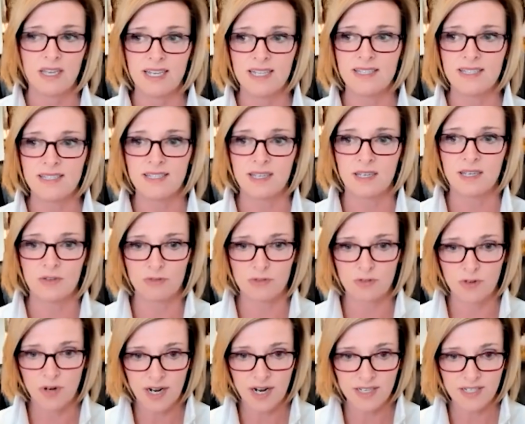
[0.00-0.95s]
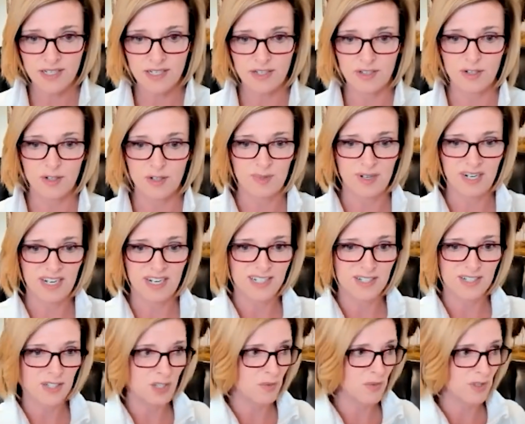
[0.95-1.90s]
It's frying your
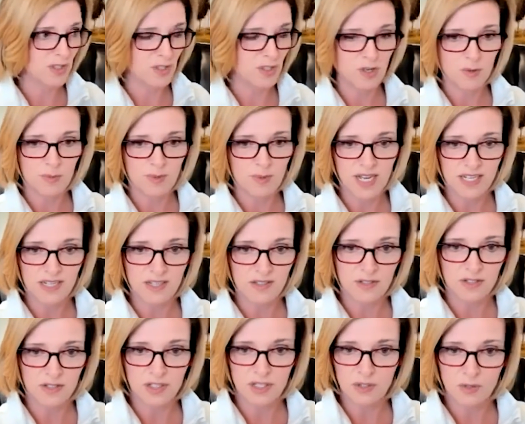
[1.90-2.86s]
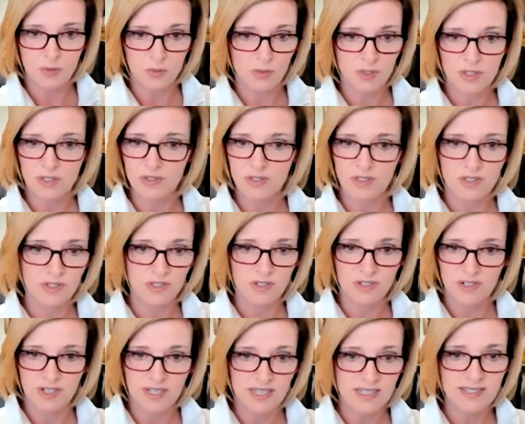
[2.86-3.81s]
brain. So when you go back into the world and
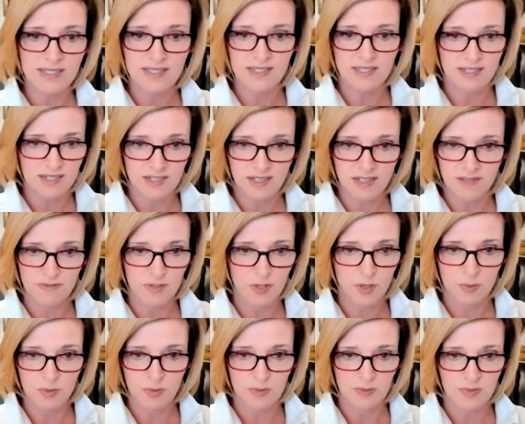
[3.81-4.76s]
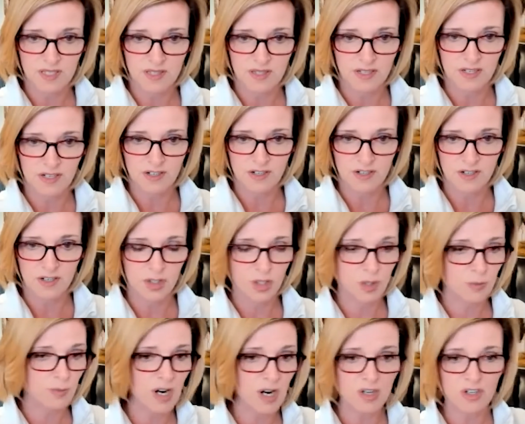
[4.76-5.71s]
there isn't enough dopamine there,
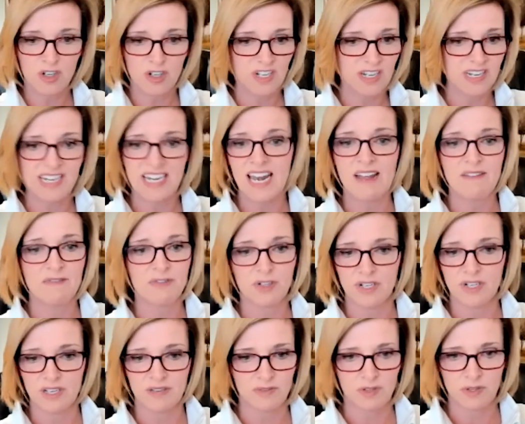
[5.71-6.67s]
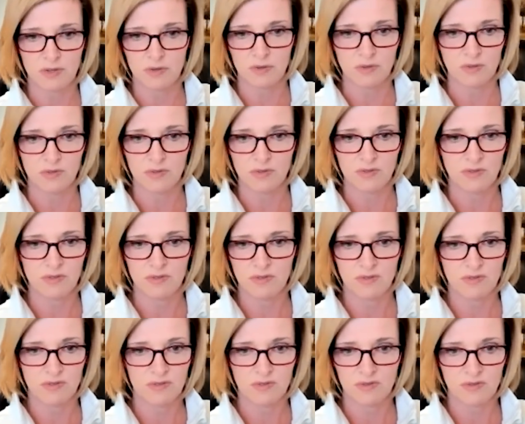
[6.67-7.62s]
your partner could never give you
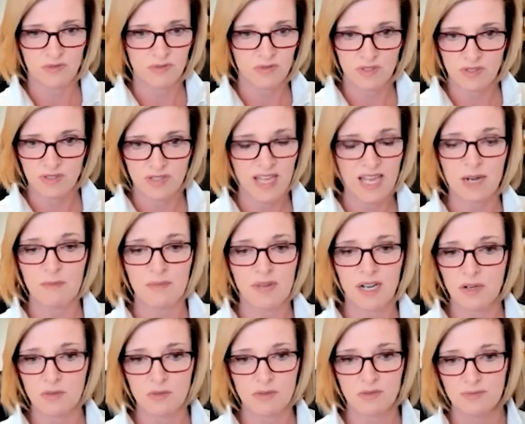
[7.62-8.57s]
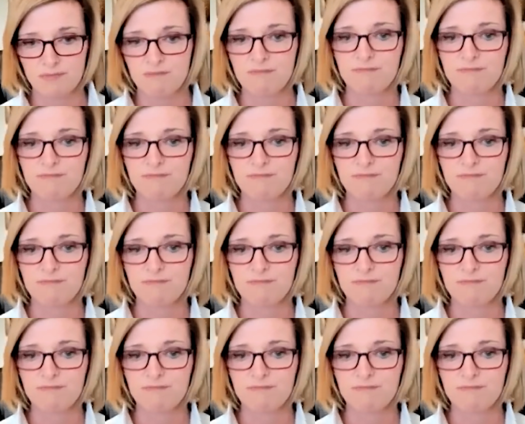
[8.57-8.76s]
that amount.